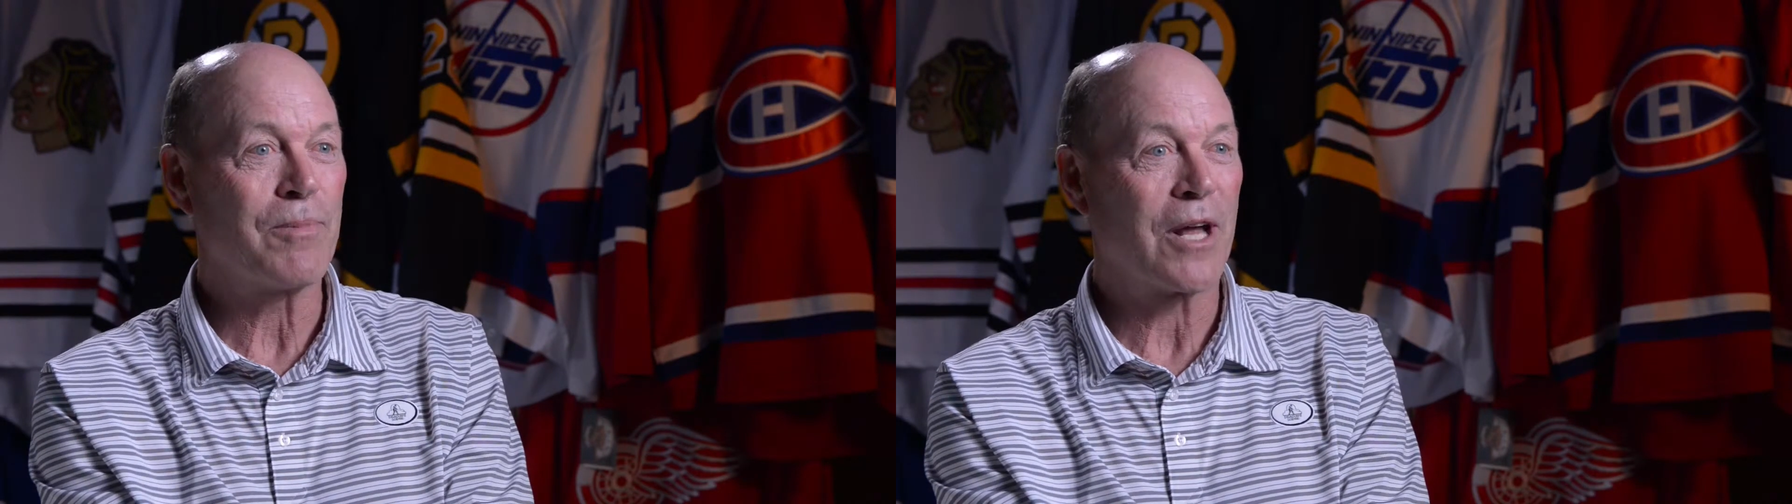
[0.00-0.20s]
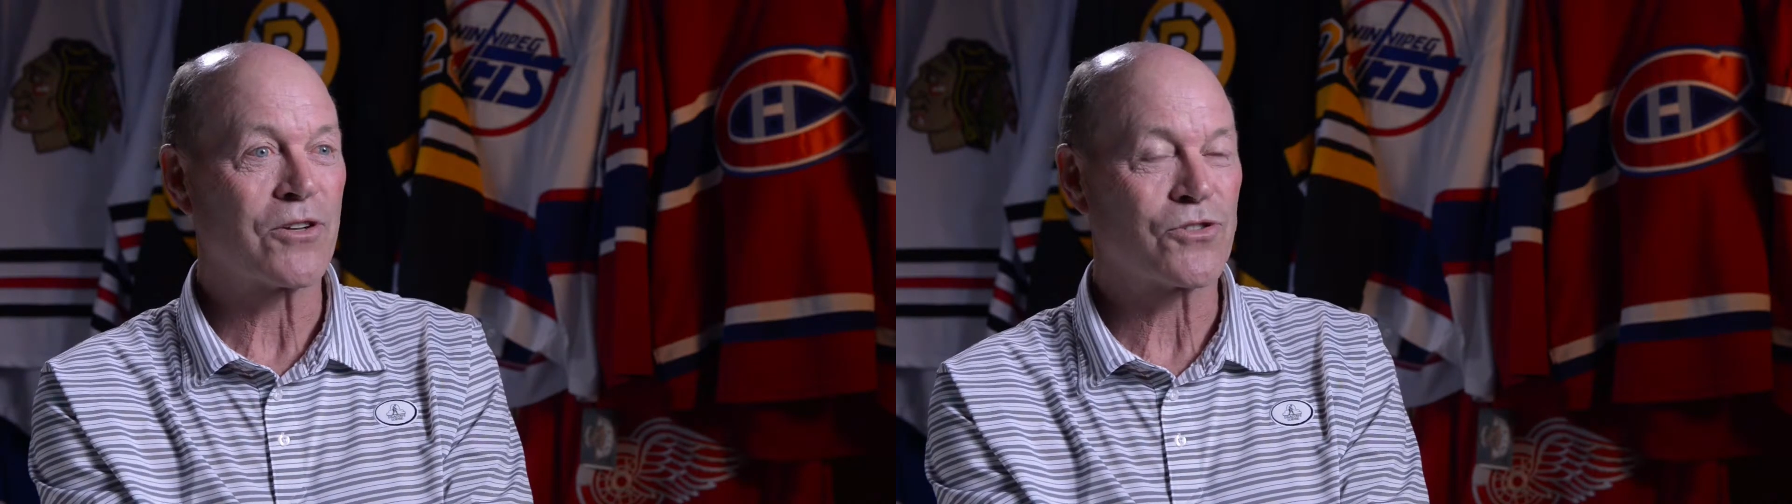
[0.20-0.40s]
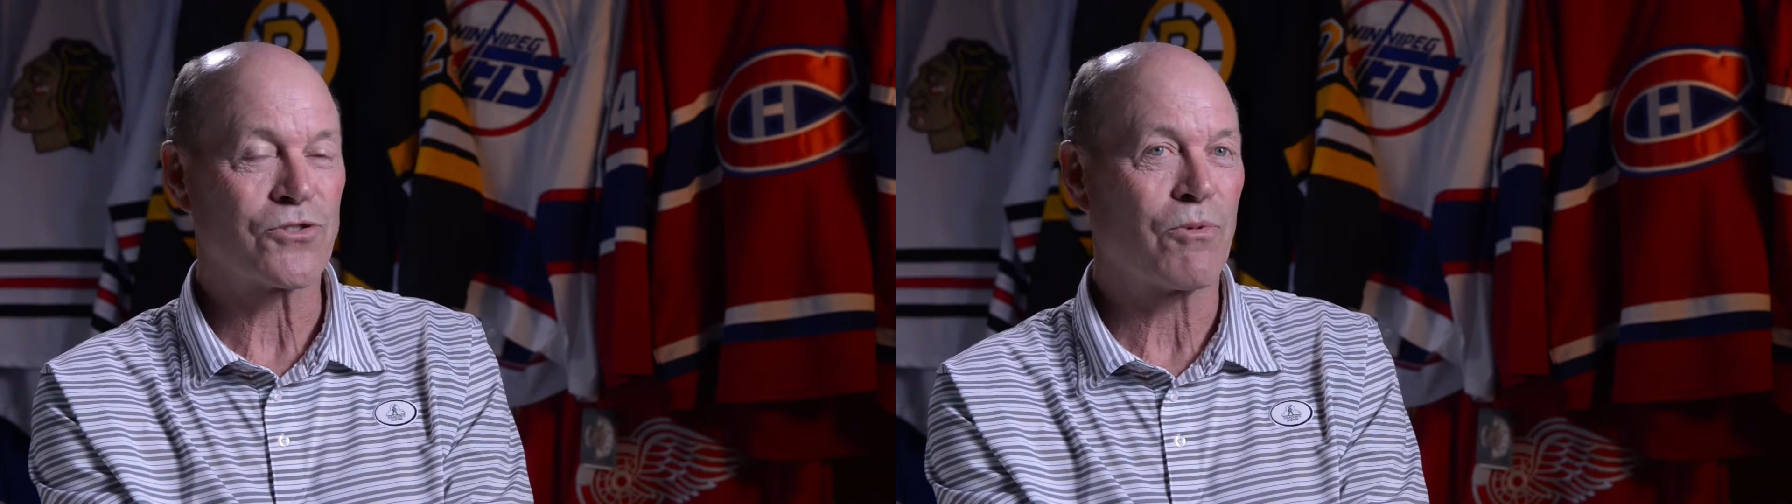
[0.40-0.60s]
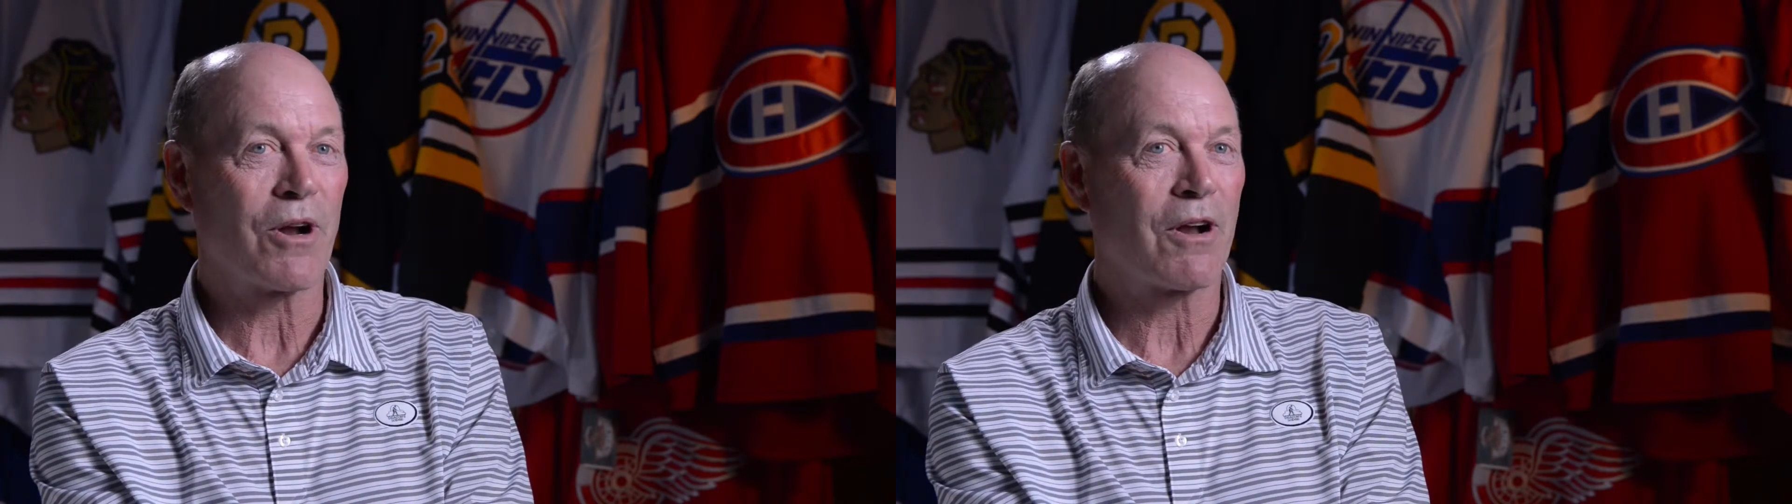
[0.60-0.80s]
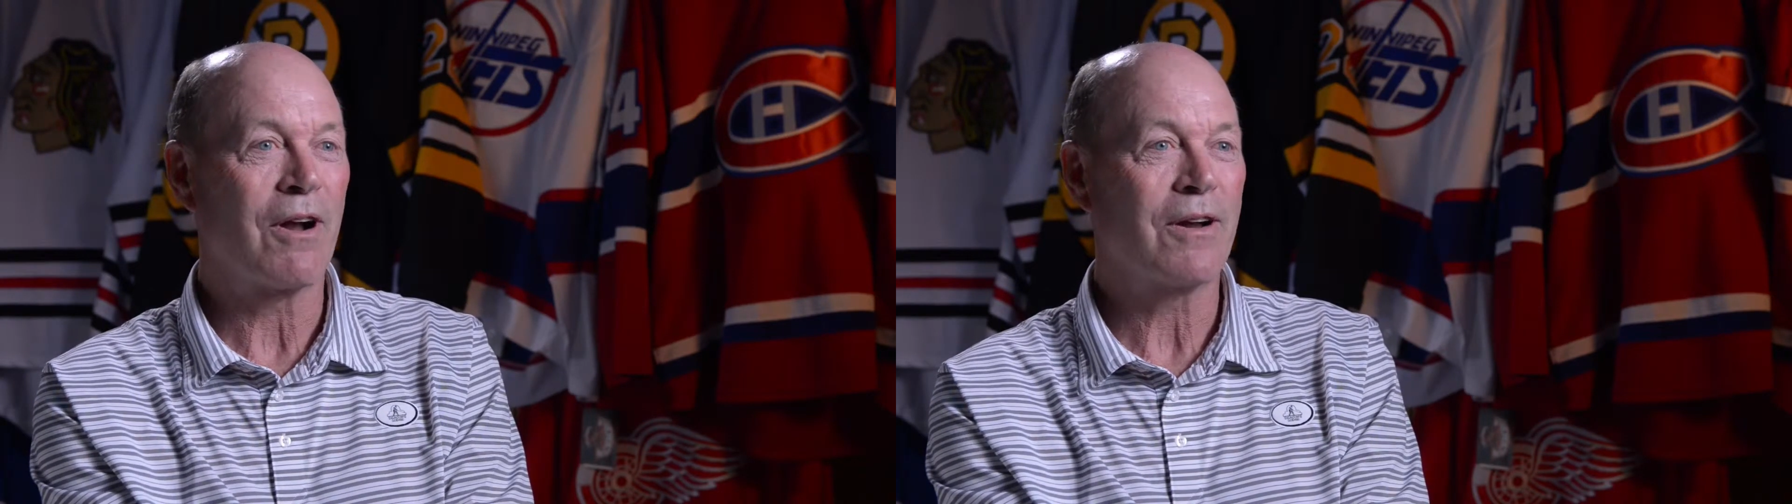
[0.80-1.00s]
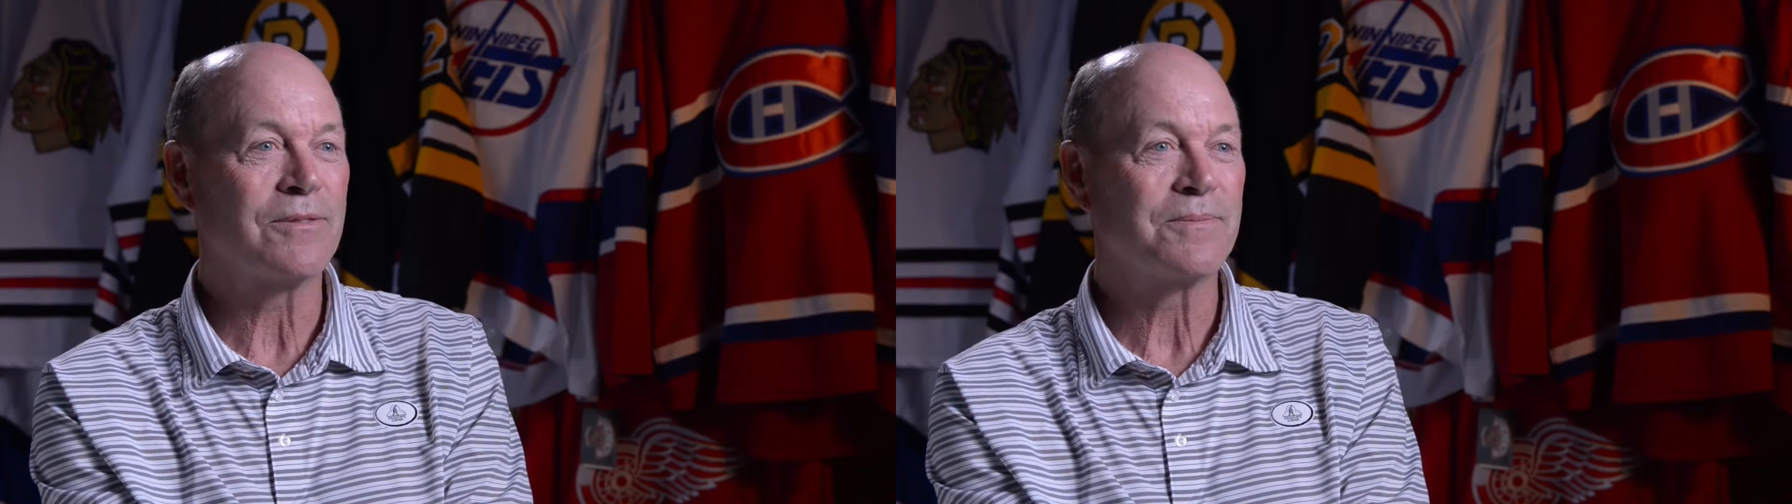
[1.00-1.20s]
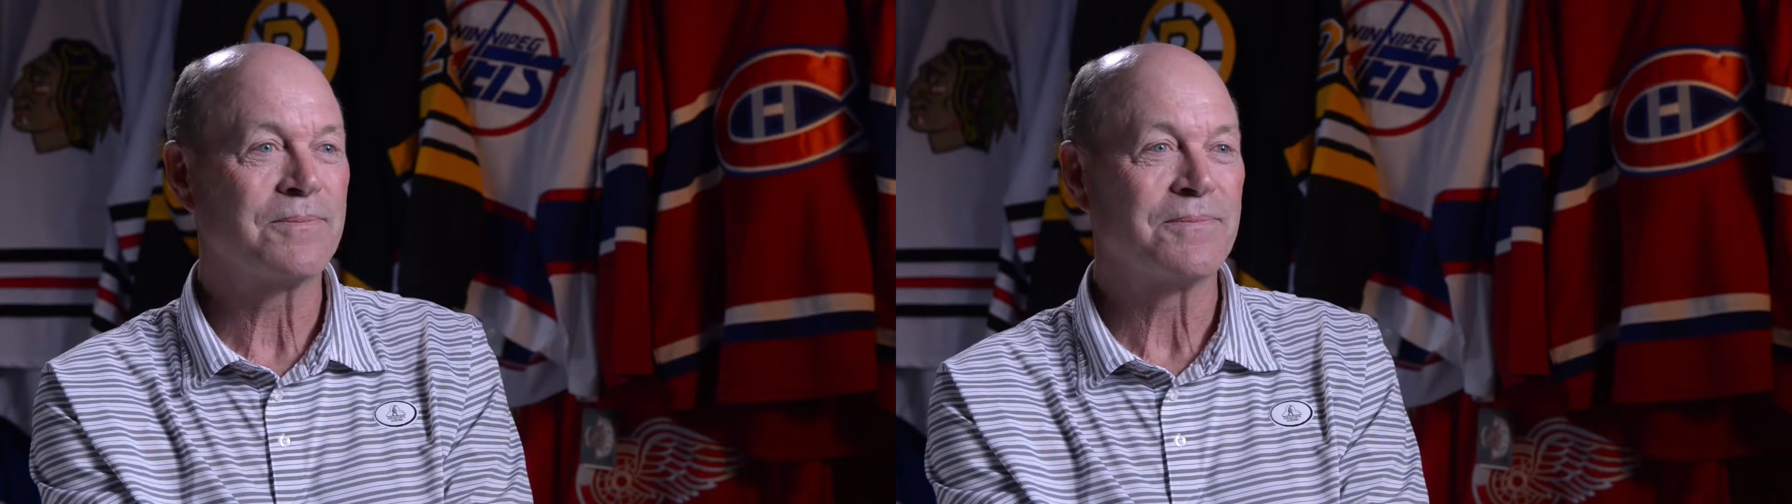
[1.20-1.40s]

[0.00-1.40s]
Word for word: Madison Square Garden.